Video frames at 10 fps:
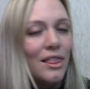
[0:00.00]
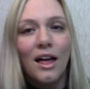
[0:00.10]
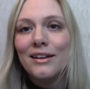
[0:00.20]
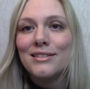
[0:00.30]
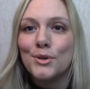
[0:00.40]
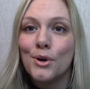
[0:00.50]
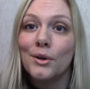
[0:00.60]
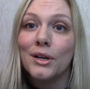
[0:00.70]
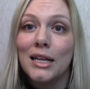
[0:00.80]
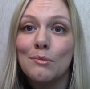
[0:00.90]
I
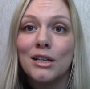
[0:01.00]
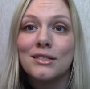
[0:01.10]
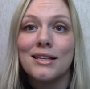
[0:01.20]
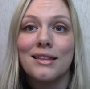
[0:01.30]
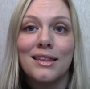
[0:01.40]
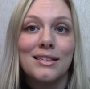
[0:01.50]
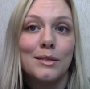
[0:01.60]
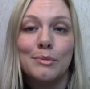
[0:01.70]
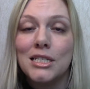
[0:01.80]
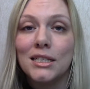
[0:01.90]
got an email to say that this
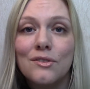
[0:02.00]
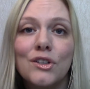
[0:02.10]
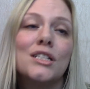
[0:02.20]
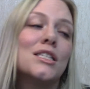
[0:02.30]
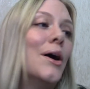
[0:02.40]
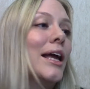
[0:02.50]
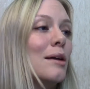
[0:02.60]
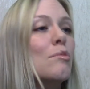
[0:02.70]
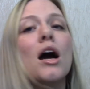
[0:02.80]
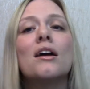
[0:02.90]
had been delivered, so I
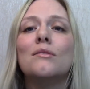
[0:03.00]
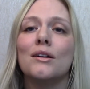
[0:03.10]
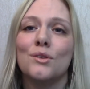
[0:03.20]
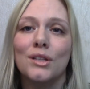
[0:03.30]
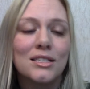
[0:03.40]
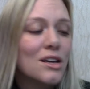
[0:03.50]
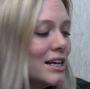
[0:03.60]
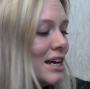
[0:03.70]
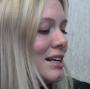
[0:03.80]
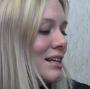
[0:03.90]
came home, I was all
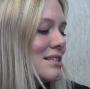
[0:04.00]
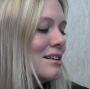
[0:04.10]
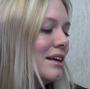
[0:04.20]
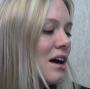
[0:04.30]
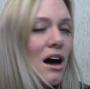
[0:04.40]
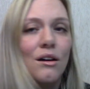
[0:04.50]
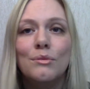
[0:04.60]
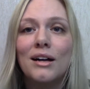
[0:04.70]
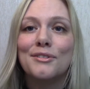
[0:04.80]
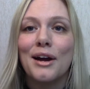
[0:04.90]
excited, and it's like, oh,
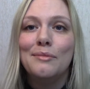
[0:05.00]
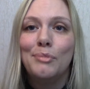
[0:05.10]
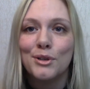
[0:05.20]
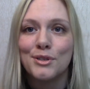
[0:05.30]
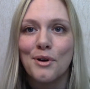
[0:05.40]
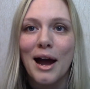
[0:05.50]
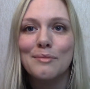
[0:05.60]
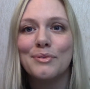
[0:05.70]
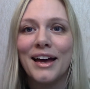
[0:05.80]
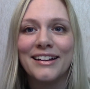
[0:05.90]
well, great, box of
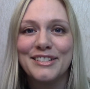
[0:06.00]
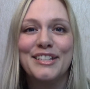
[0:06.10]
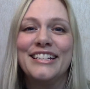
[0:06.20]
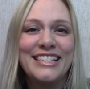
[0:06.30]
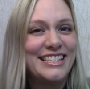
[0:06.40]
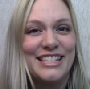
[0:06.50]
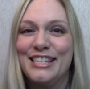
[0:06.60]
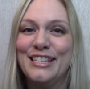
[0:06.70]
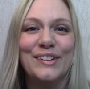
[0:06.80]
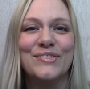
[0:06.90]
crap. That just
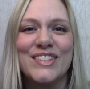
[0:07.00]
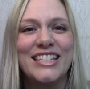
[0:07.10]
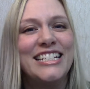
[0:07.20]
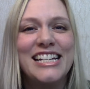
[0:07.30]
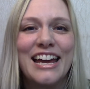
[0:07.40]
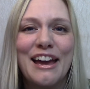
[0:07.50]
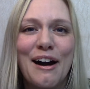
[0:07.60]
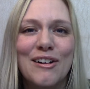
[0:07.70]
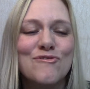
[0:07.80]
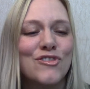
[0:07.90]
sums today up.